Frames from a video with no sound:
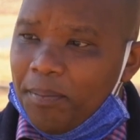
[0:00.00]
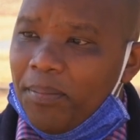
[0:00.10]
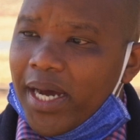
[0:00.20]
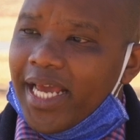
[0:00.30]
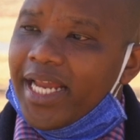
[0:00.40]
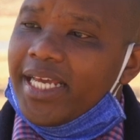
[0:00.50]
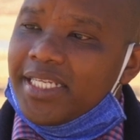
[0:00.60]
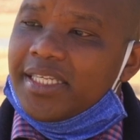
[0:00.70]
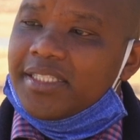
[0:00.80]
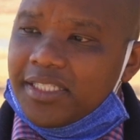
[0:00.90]
but it
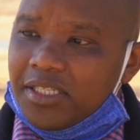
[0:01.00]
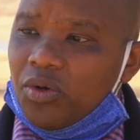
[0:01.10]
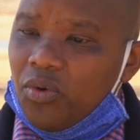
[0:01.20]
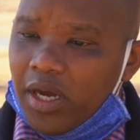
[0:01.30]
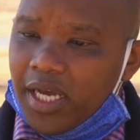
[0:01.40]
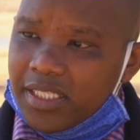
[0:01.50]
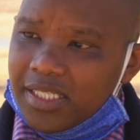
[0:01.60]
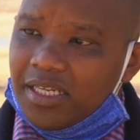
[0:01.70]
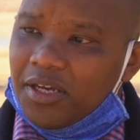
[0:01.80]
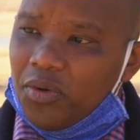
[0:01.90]
is
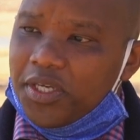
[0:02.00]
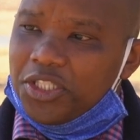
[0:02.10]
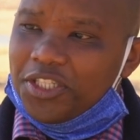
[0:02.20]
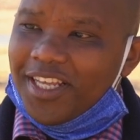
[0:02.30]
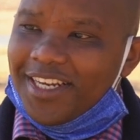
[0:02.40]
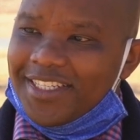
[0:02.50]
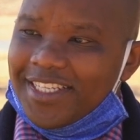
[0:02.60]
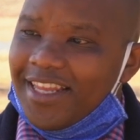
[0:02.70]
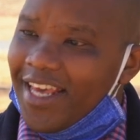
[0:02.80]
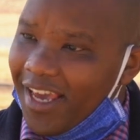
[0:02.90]
still a question that is in the